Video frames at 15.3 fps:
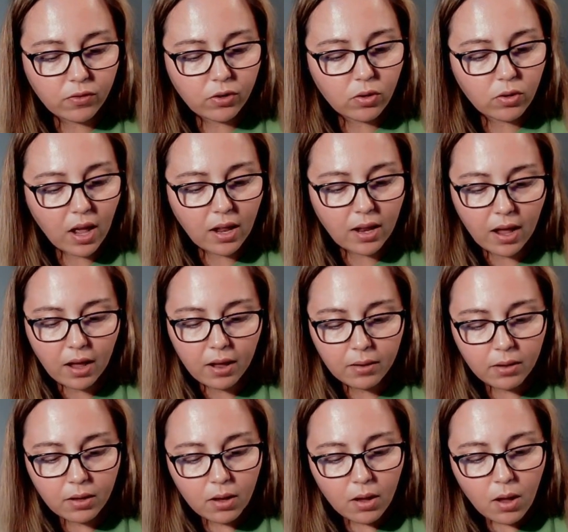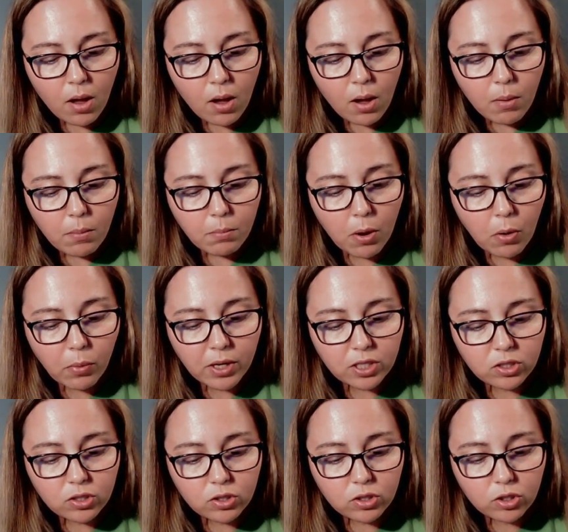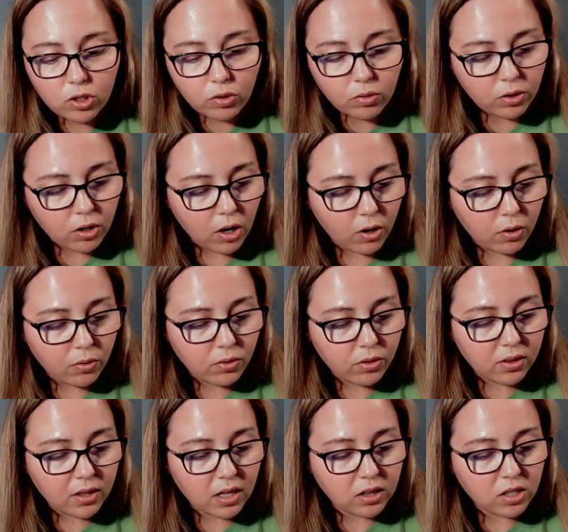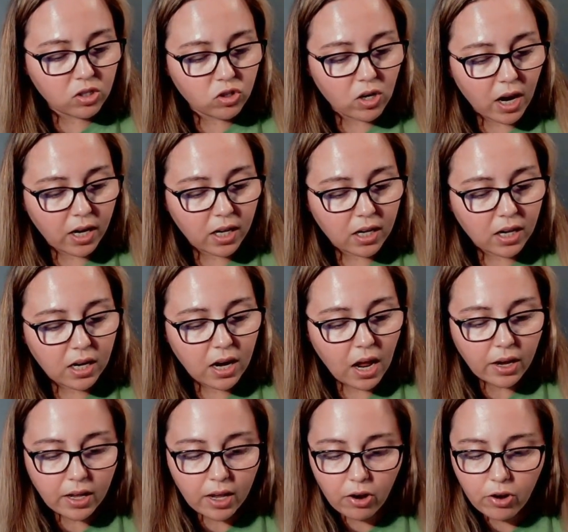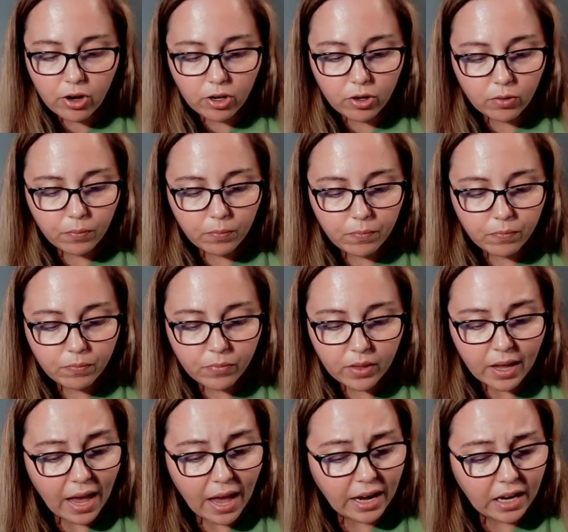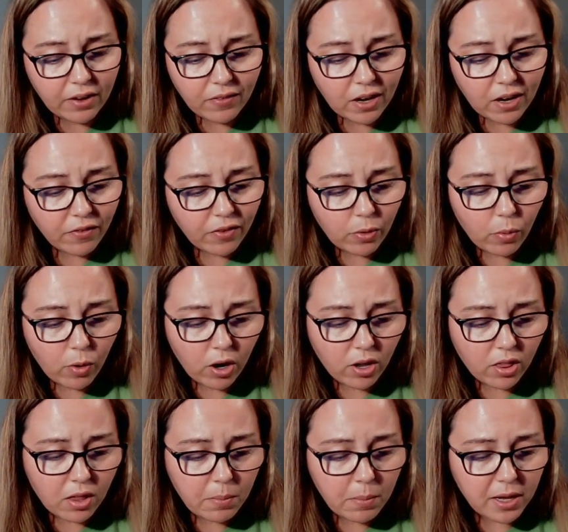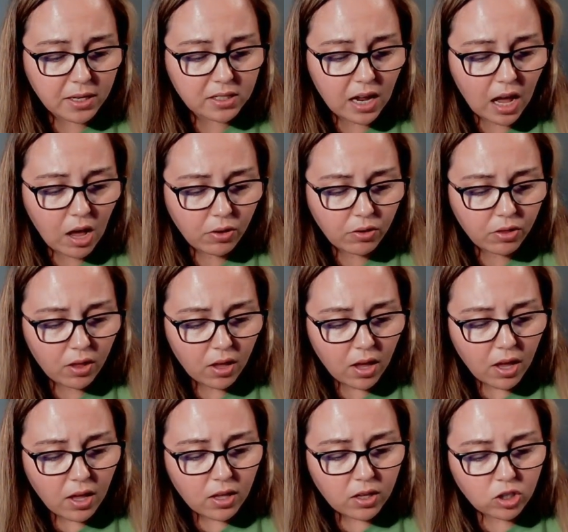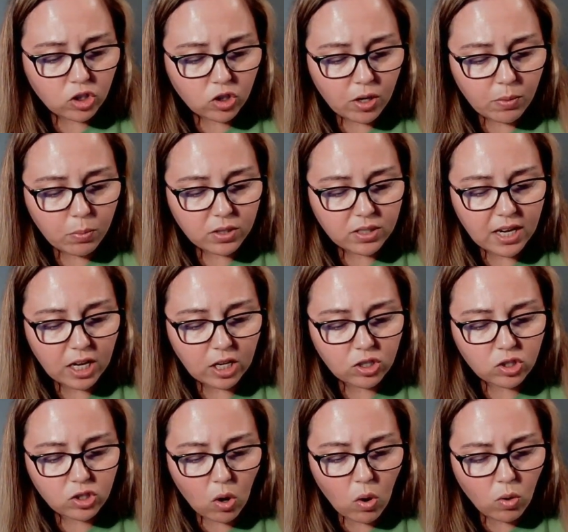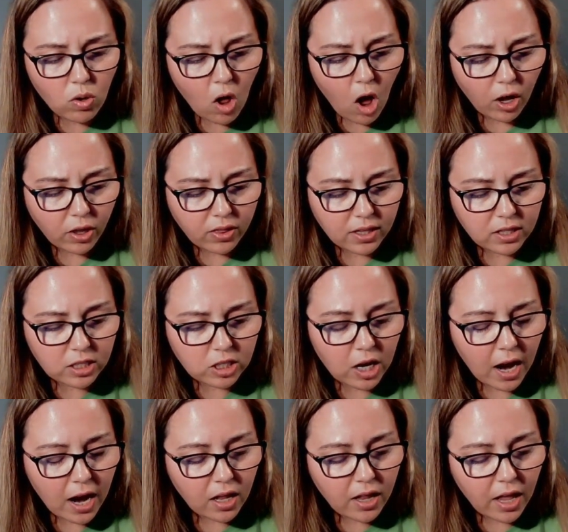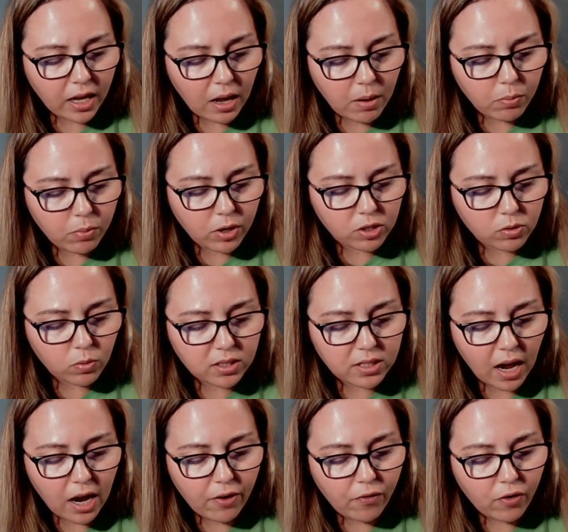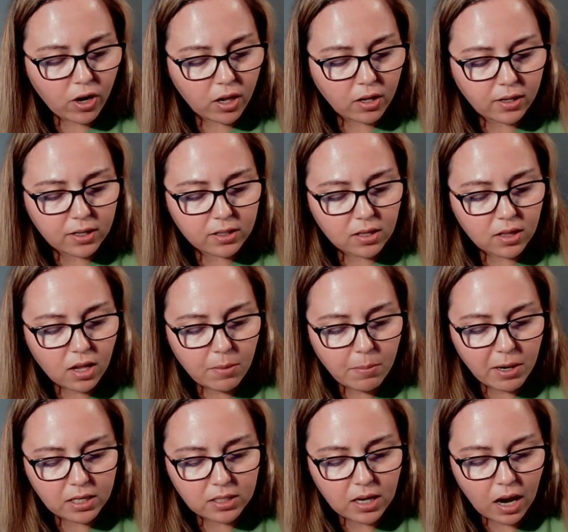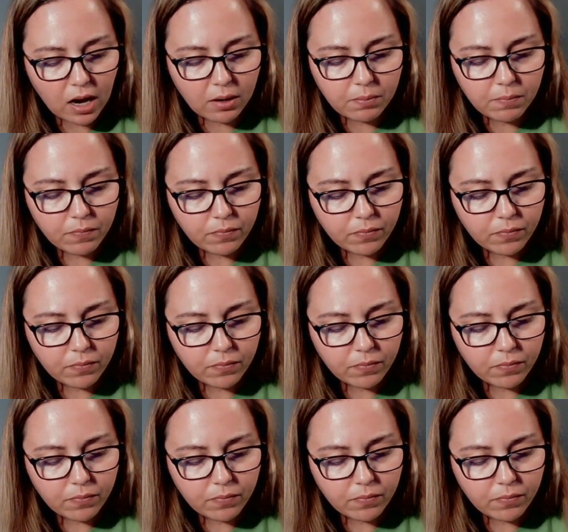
Eulala, but we do know that this dragon cannot carry you. And even if he were in the best health, the trip would take so long that the childlike empress would die of her illness in the meantime.